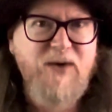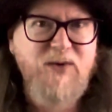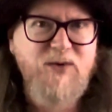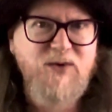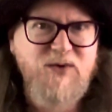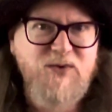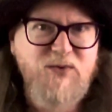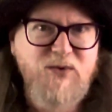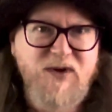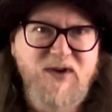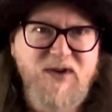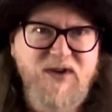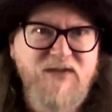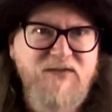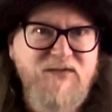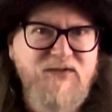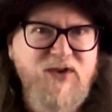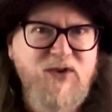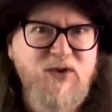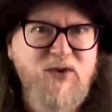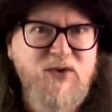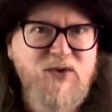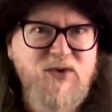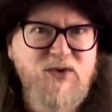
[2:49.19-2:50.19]
It was one of the
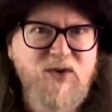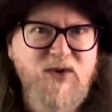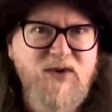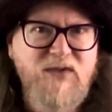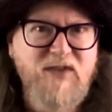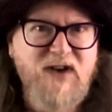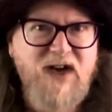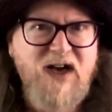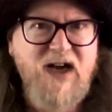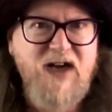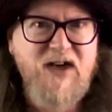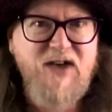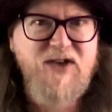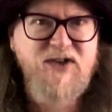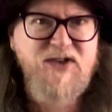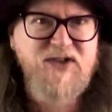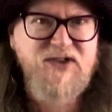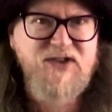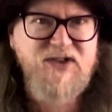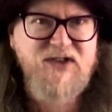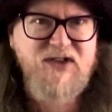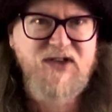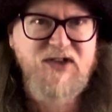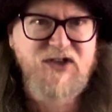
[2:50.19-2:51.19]
few sort of
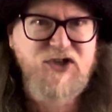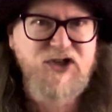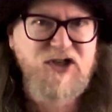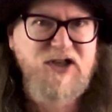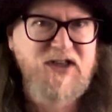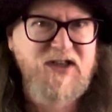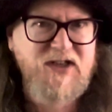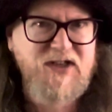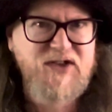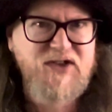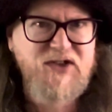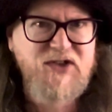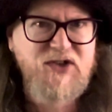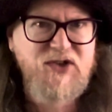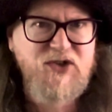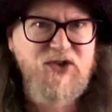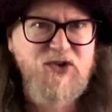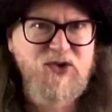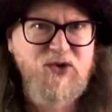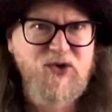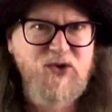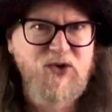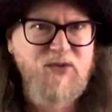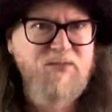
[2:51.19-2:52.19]
artists that she listened
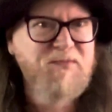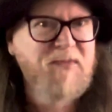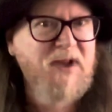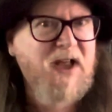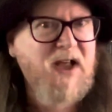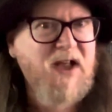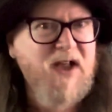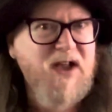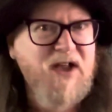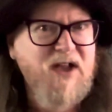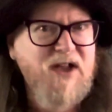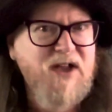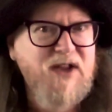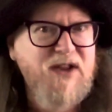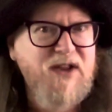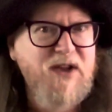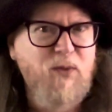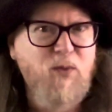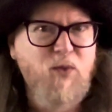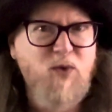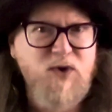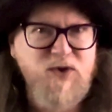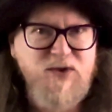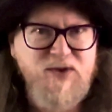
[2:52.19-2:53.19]
to
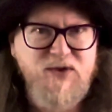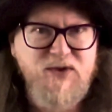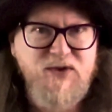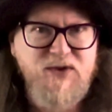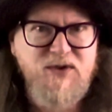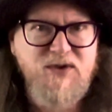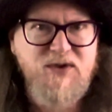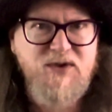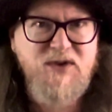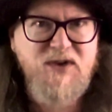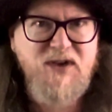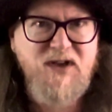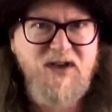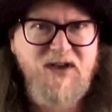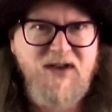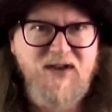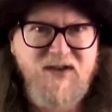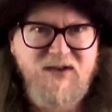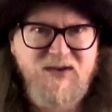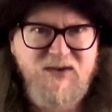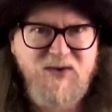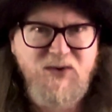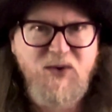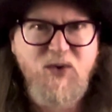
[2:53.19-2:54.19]
that wasn't
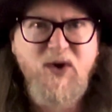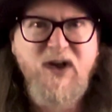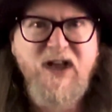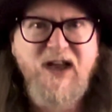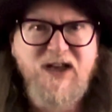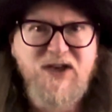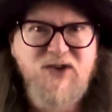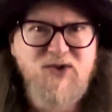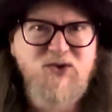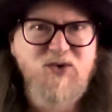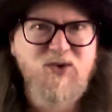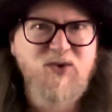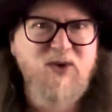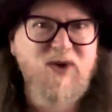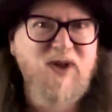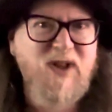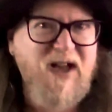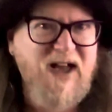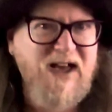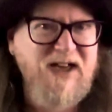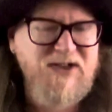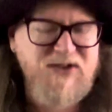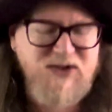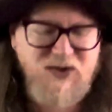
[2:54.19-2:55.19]
Uh, orchestral
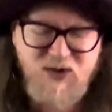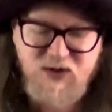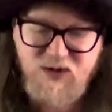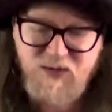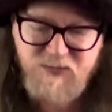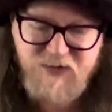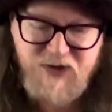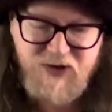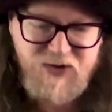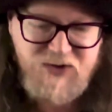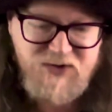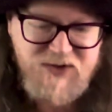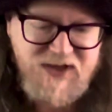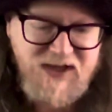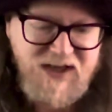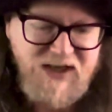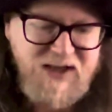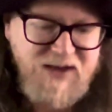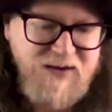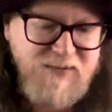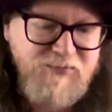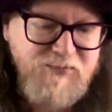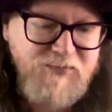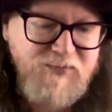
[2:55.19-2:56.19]
classical music.